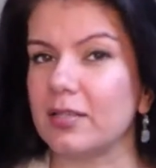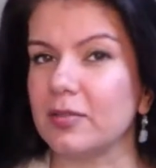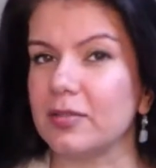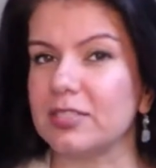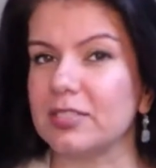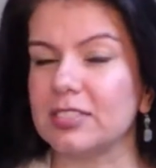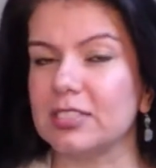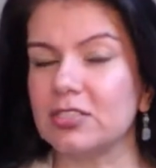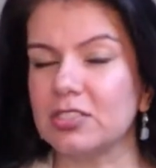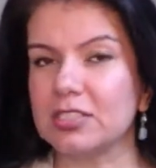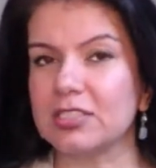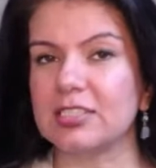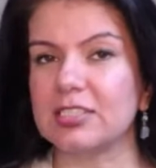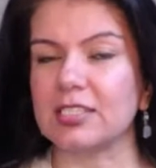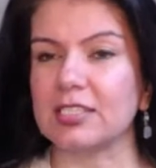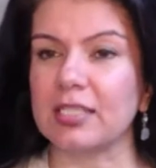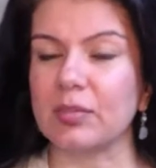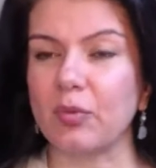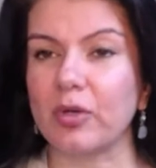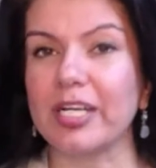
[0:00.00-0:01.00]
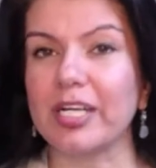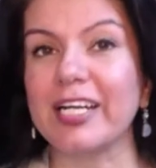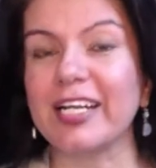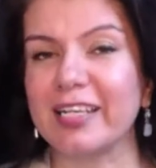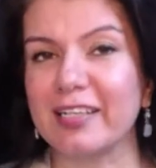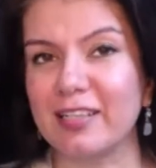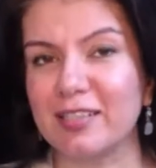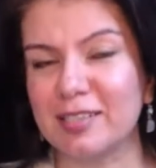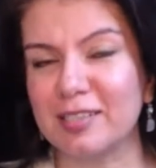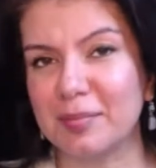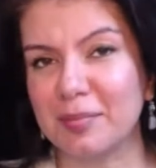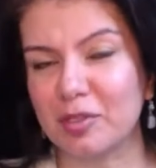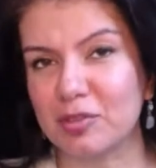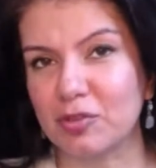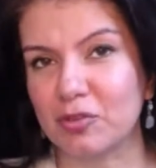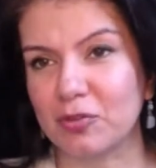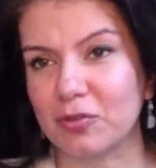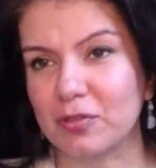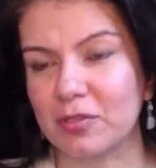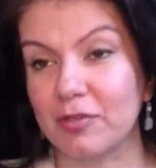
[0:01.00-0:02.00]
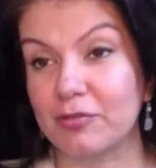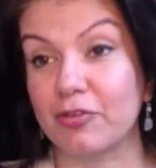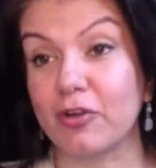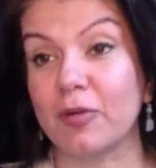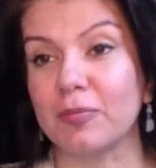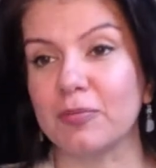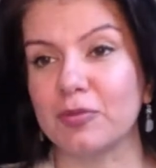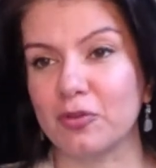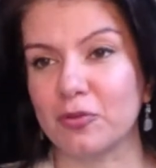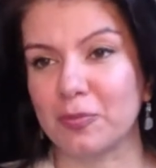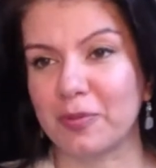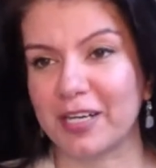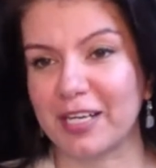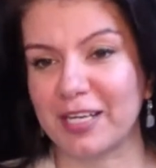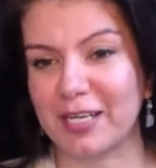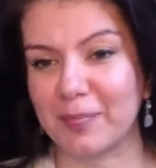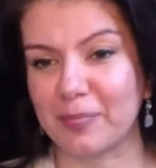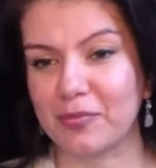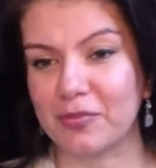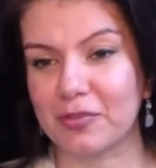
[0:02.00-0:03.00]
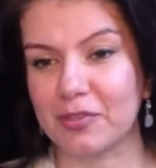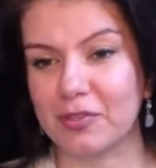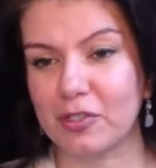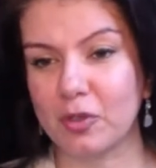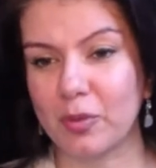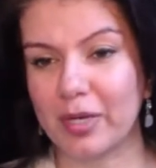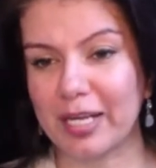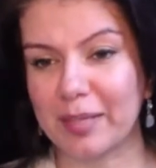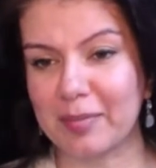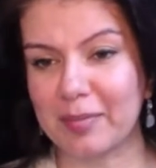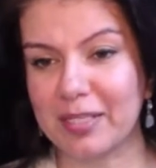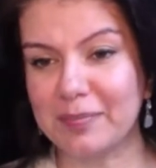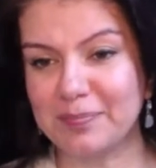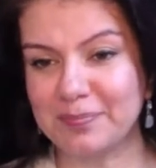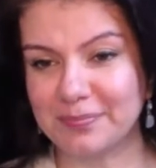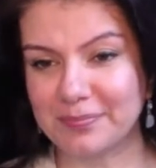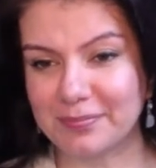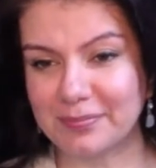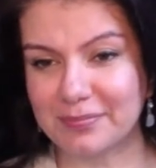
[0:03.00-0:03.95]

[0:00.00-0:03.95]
You know, it's interesting. And what did I learn about those breakups? You know what I mean?